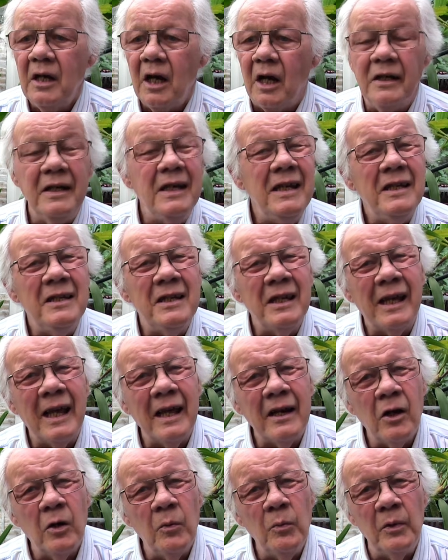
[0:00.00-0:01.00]
I need to
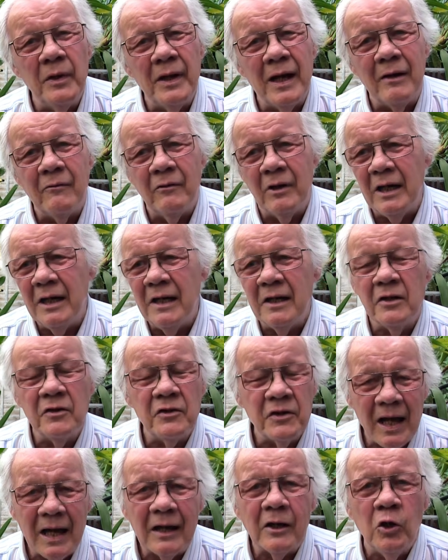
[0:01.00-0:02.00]
get on with that really
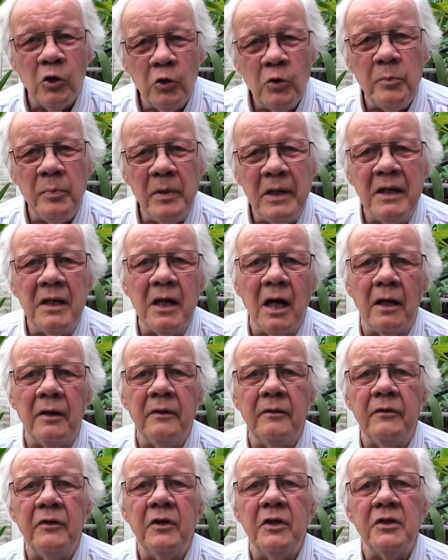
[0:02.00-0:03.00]
because that could be
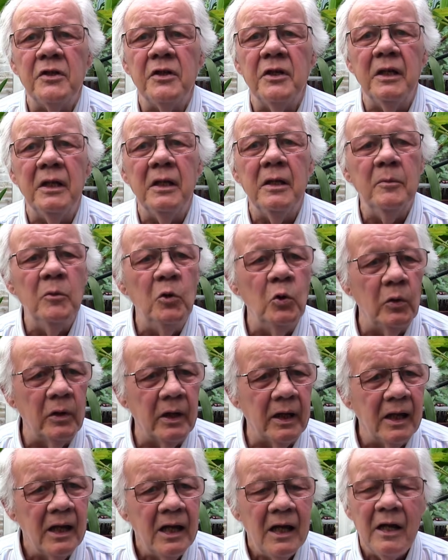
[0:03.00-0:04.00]
done first thing in the
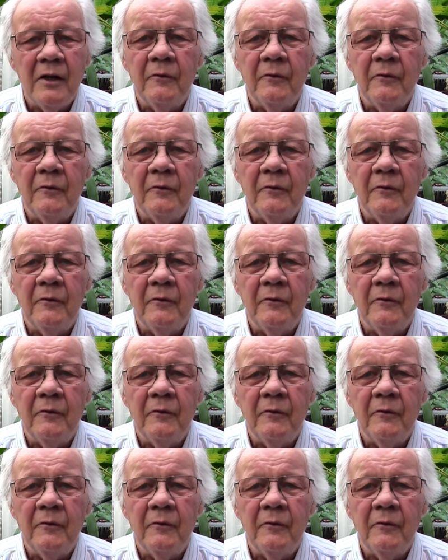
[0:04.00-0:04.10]
morning.